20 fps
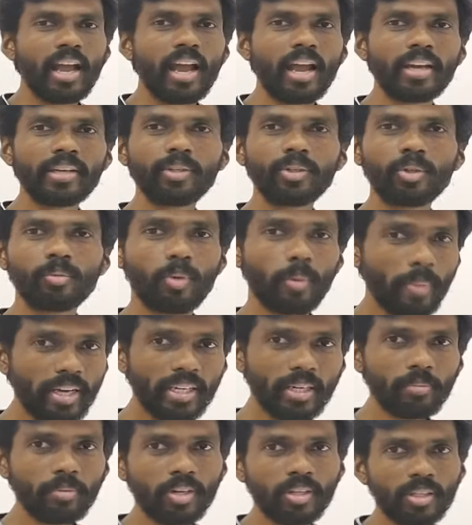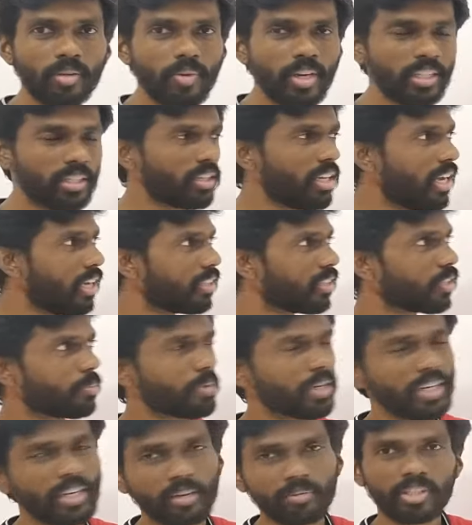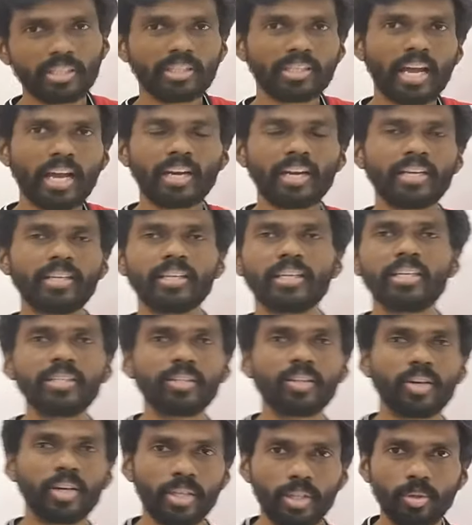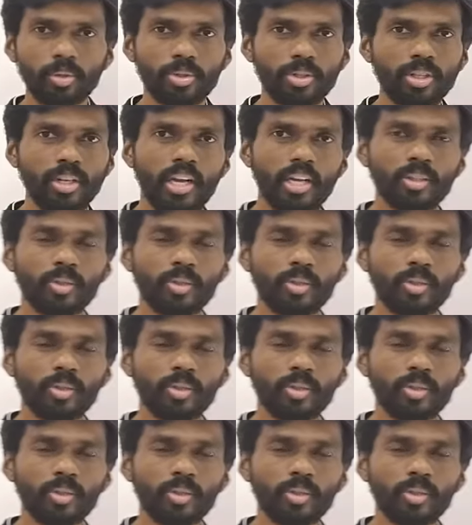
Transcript: and due to momentum conservation, the speed of this satellite is reduced.